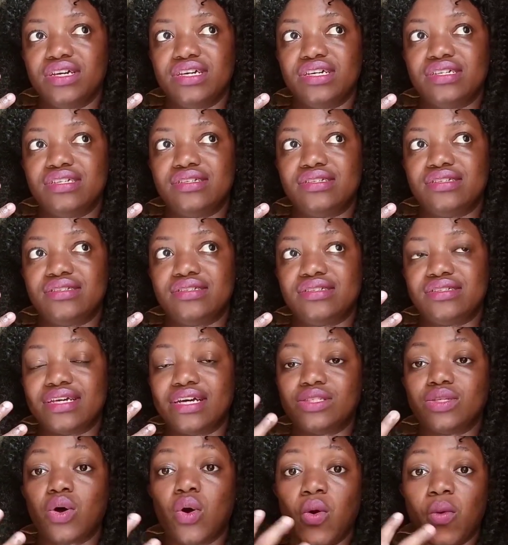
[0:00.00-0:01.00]
it
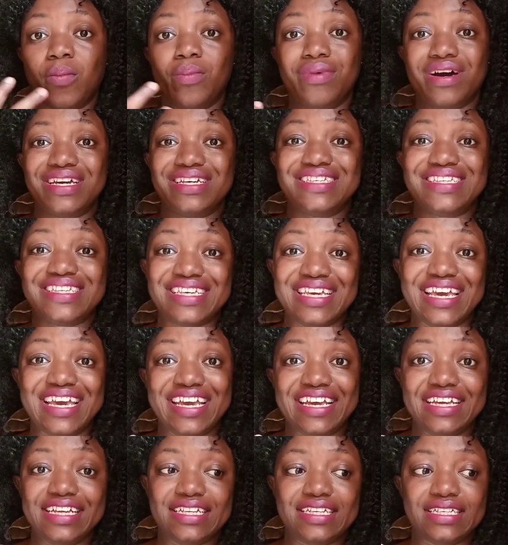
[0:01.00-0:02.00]
sat on my
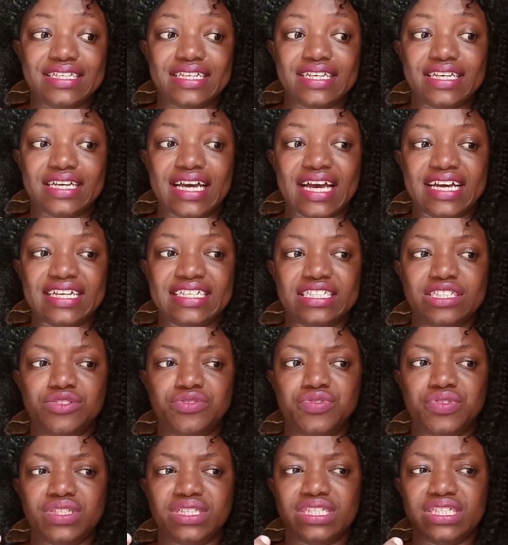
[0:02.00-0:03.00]
skin. I
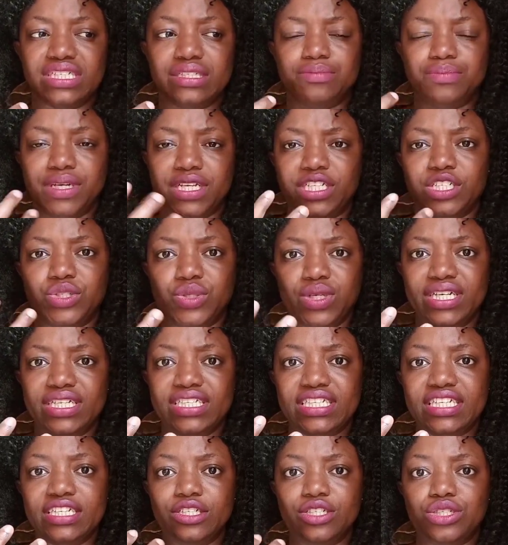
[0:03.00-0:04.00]
didn't feel it
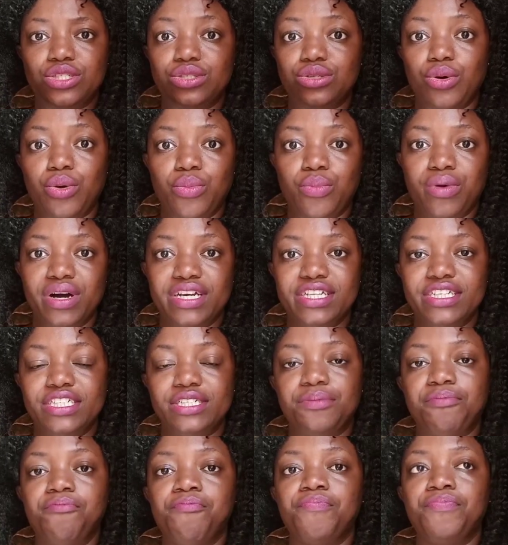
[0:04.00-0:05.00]
penetrating so
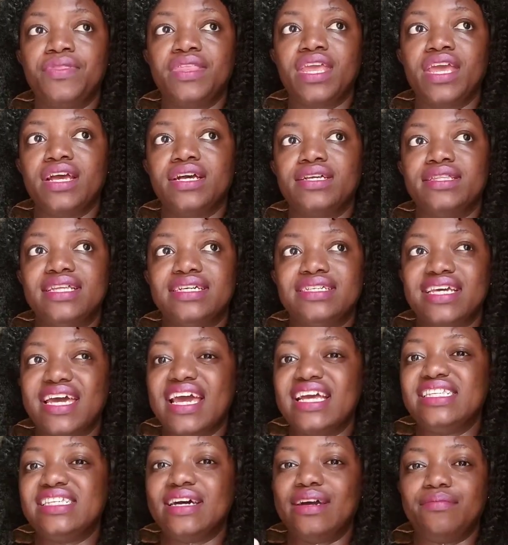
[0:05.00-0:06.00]
much. The
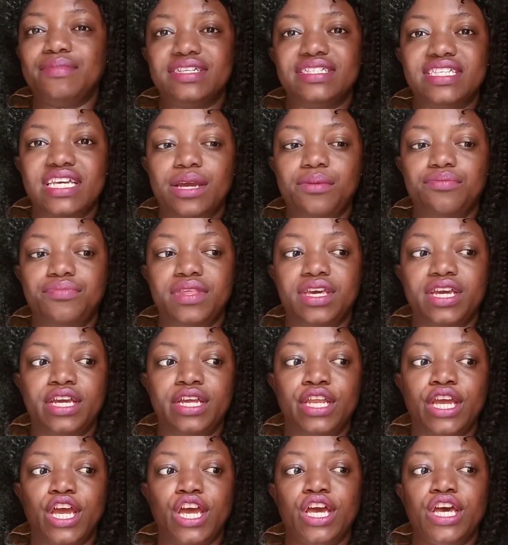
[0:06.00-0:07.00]
skin tone, the same
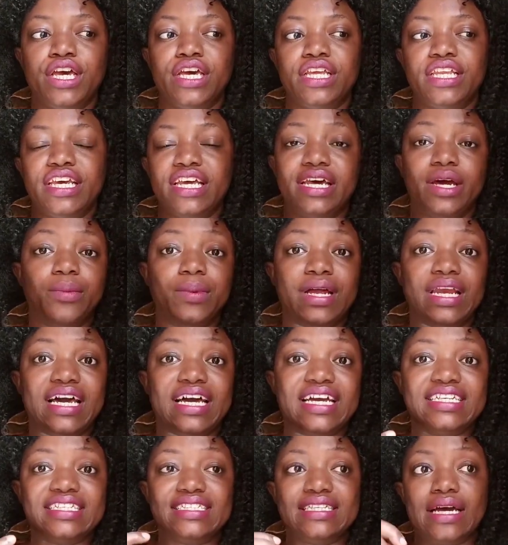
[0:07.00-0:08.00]
thing. Then I
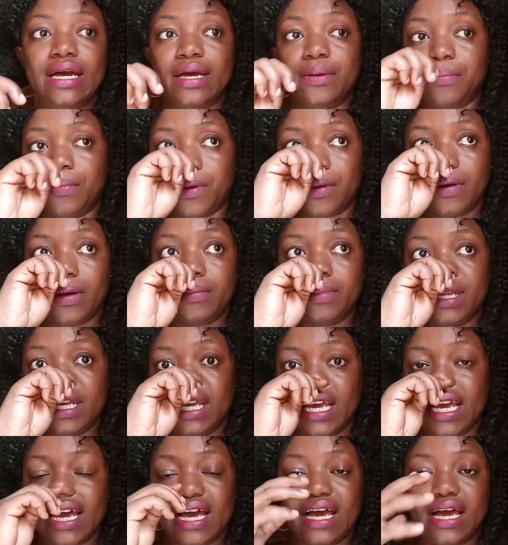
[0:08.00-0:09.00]
realized
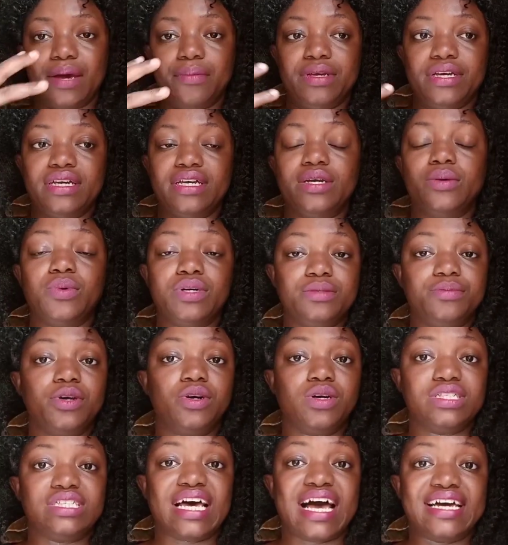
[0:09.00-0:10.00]
probably it was
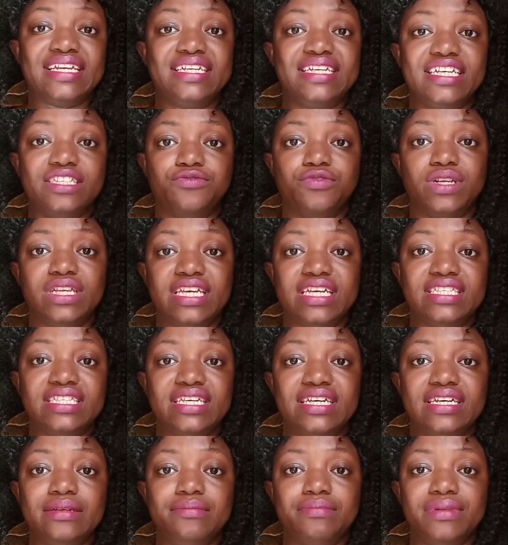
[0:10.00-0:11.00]
because I hadn't
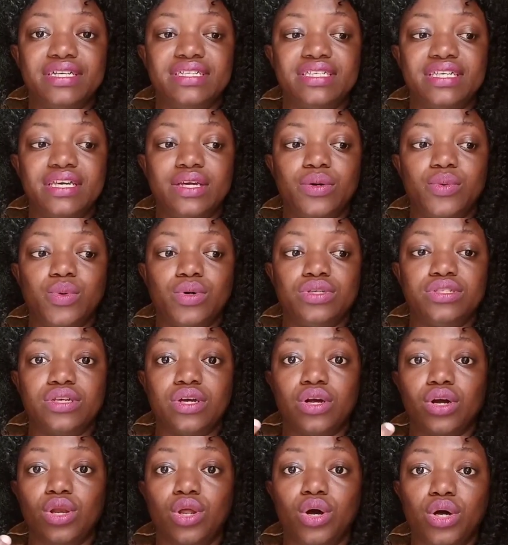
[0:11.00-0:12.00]
exfoliated. My skin was
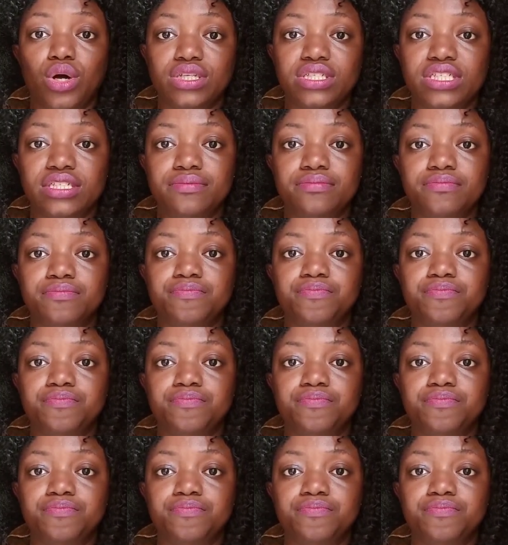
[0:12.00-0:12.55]
clogged.